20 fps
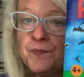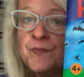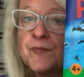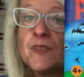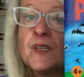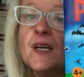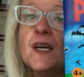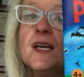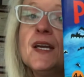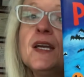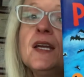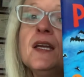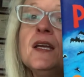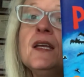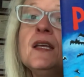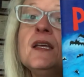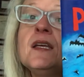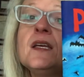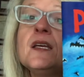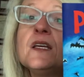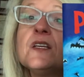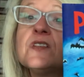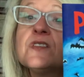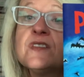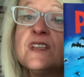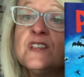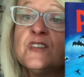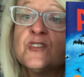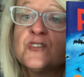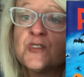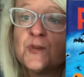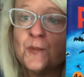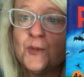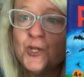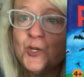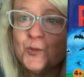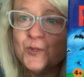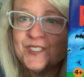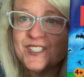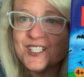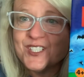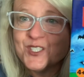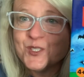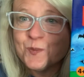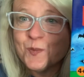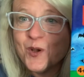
okay, these are some new ones I just